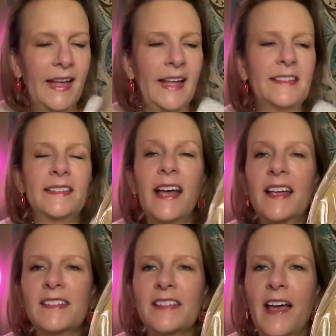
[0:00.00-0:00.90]
It
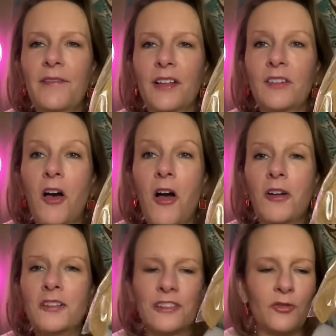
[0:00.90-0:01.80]
does have a
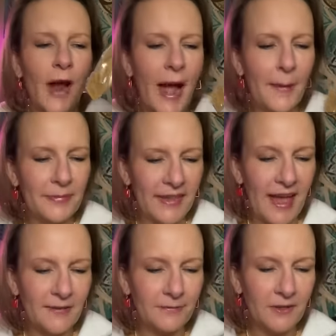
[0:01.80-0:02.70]
long strap,
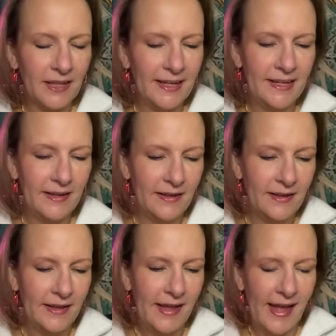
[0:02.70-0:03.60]
thankfully,
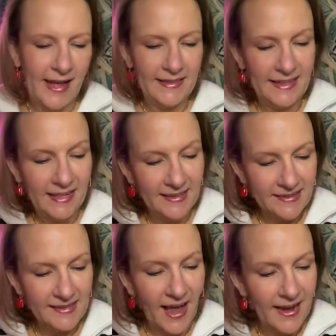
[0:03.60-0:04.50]
and the
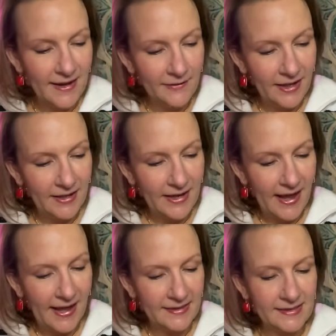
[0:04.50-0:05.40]
inside of it
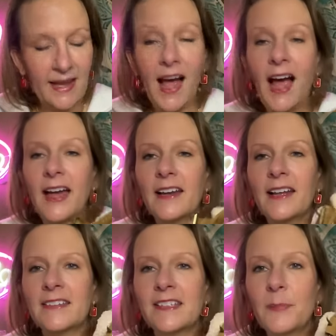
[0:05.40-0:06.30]
has got a
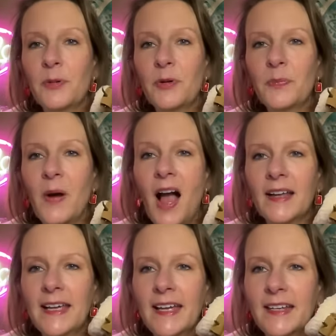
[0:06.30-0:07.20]
zippered
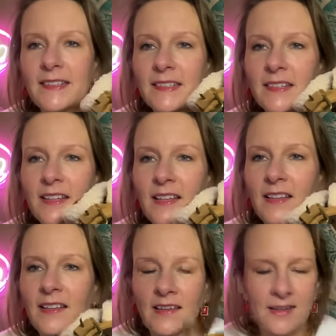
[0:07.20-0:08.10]
pocket,
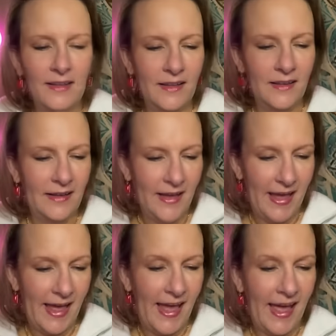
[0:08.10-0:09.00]

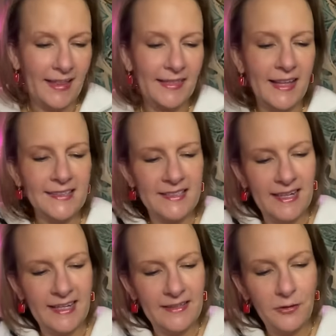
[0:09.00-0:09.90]
and that's
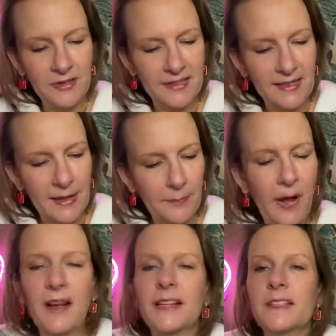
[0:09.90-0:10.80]
it. No slip
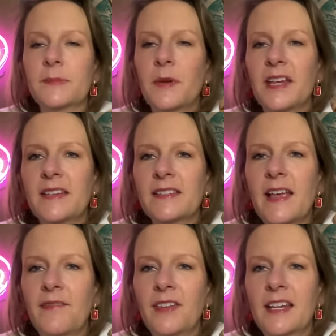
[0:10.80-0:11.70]
pockets, but it does
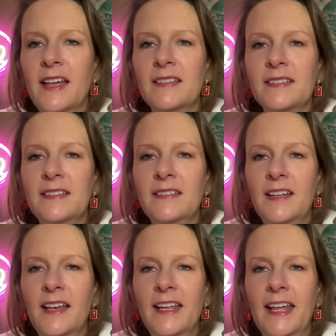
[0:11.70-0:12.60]
have an
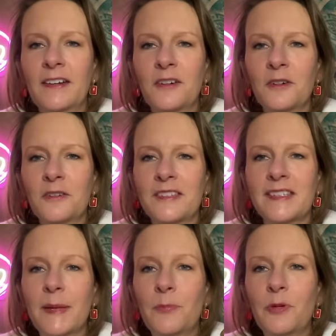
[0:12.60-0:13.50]
inner
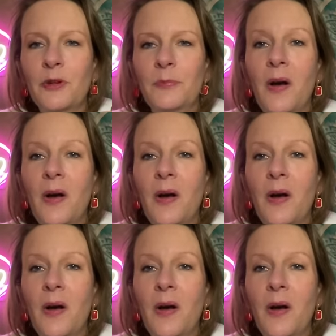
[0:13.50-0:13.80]
zippered